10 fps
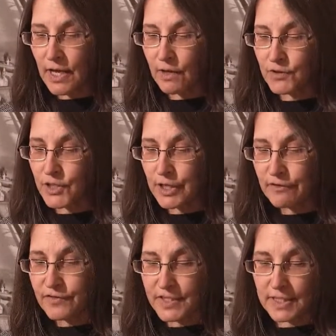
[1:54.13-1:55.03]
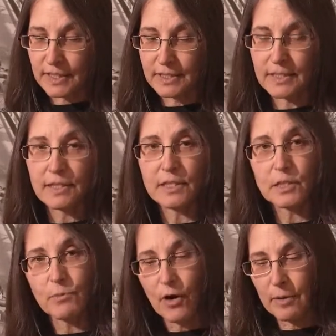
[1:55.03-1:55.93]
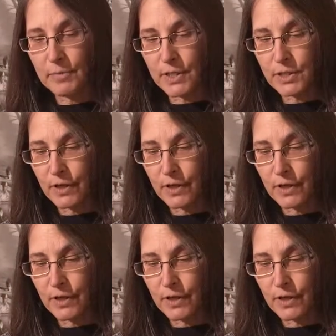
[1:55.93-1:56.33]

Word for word: of Geophysics in the Department